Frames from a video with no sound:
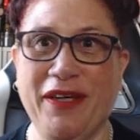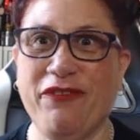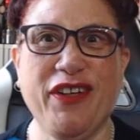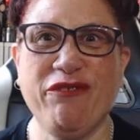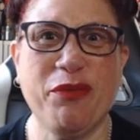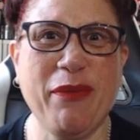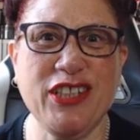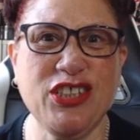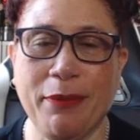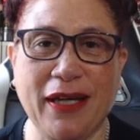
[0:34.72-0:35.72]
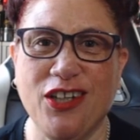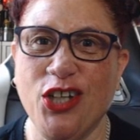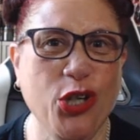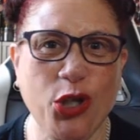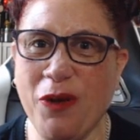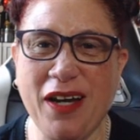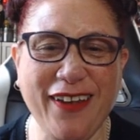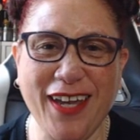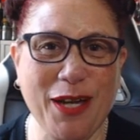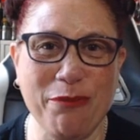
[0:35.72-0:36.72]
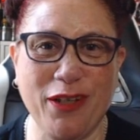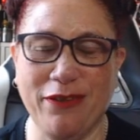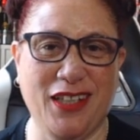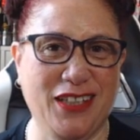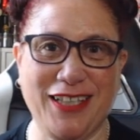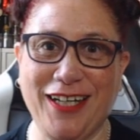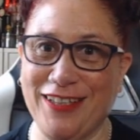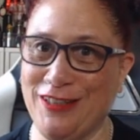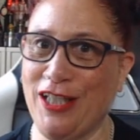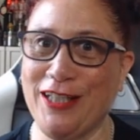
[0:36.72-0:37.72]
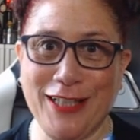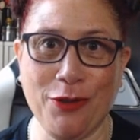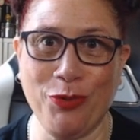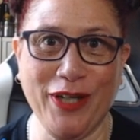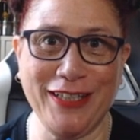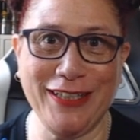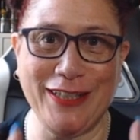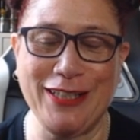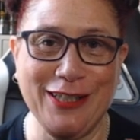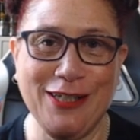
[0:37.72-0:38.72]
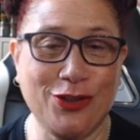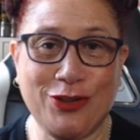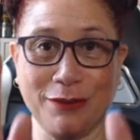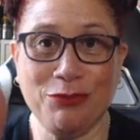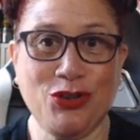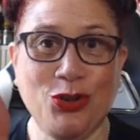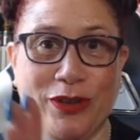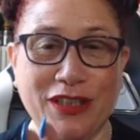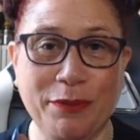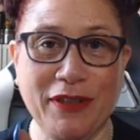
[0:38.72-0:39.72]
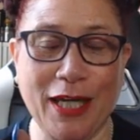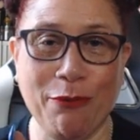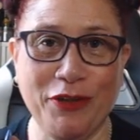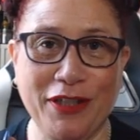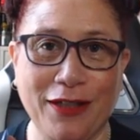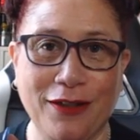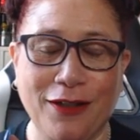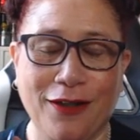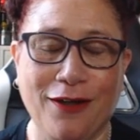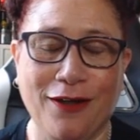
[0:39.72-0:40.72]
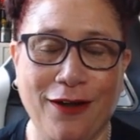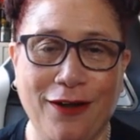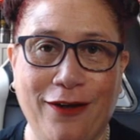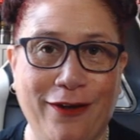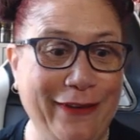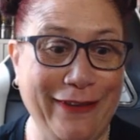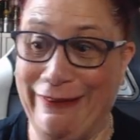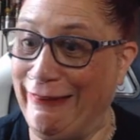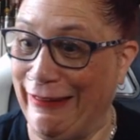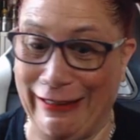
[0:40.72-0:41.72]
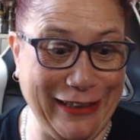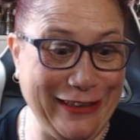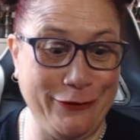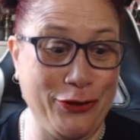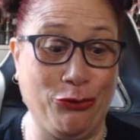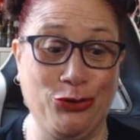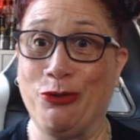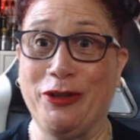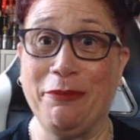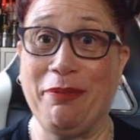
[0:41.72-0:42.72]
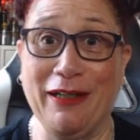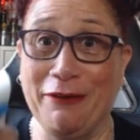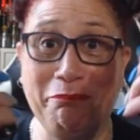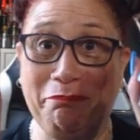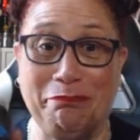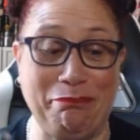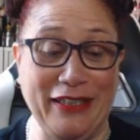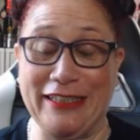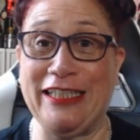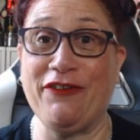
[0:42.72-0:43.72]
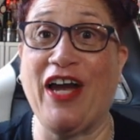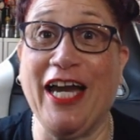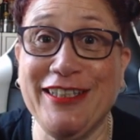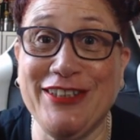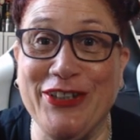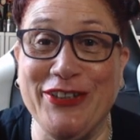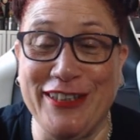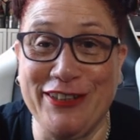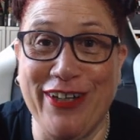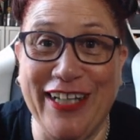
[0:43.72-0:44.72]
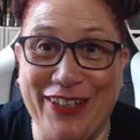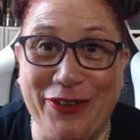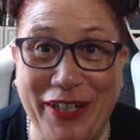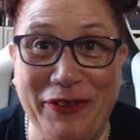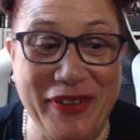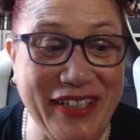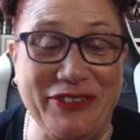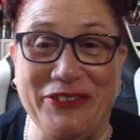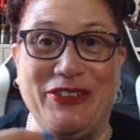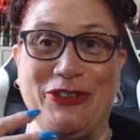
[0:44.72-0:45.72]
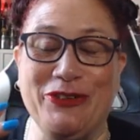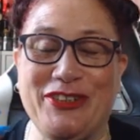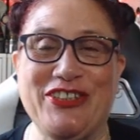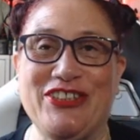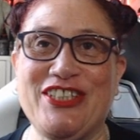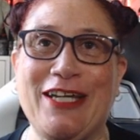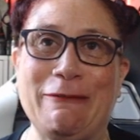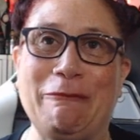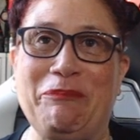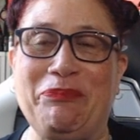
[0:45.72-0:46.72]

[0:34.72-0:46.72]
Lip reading: information about who I am and things like that. It's dead weird, isn't it? Because I'm just talking to my camera now and not talking about bloody devices. It's really quite weird, or juicers. So